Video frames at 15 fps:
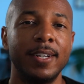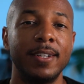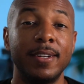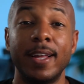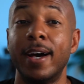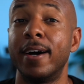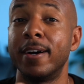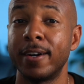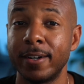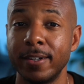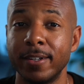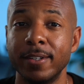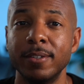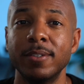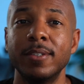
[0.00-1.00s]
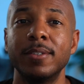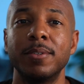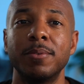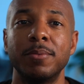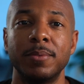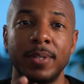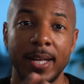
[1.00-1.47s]
Nan
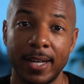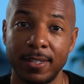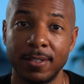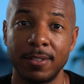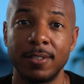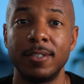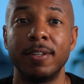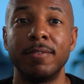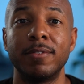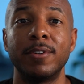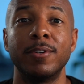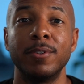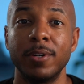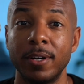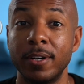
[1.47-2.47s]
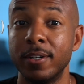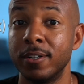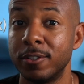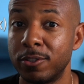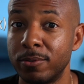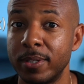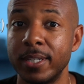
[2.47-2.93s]
he, nan difficult,
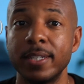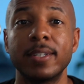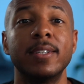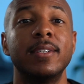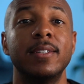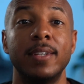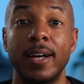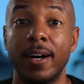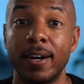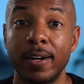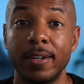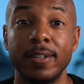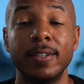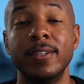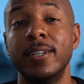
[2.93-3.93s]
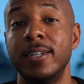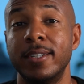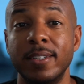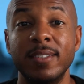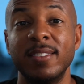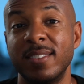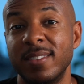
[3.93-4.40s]
he drink. Nan
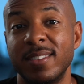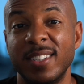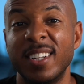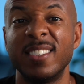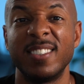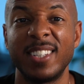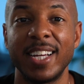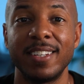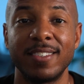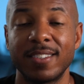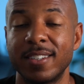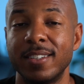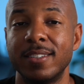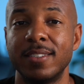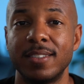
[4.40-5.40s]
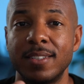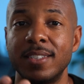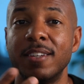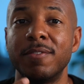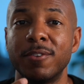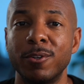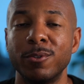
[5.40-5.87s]
he doesn't taste good, it's
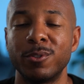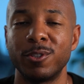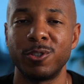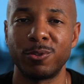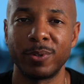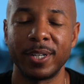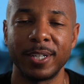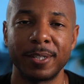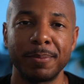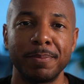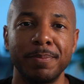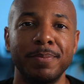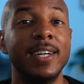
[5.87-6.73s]
difficult to drink.